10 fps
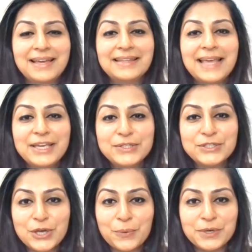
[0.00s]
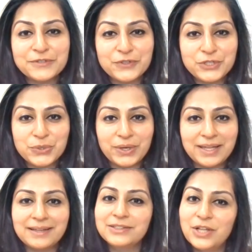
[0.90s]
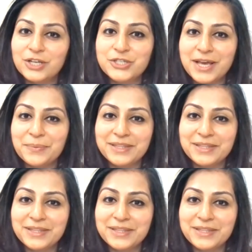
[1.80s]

Thank you so much for joining Law Chat